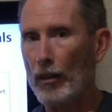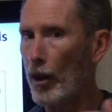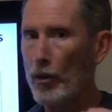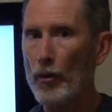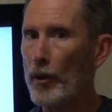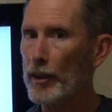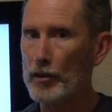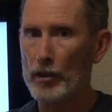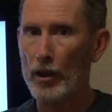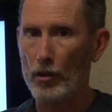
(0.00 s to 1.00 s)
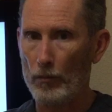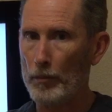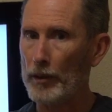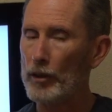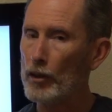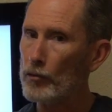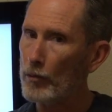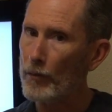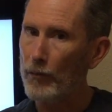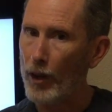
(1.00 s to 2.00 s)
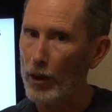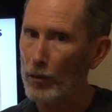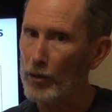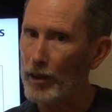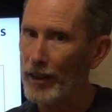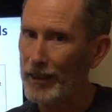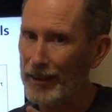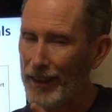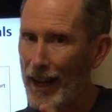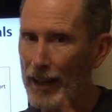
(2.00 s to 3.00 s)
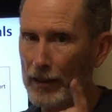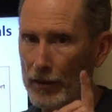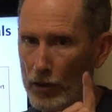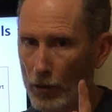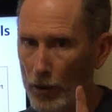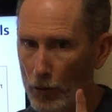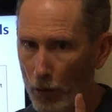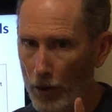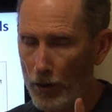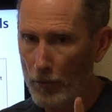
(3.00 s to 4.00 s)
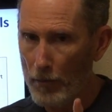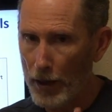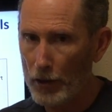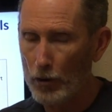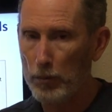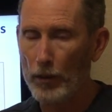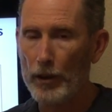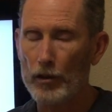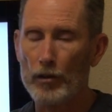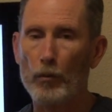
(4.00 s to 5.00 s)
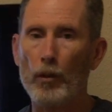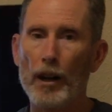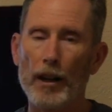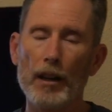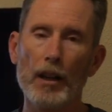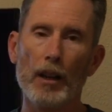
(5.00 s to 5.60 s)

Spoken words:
Other things don't, but this one follows it exactly. So it's one of the major players in why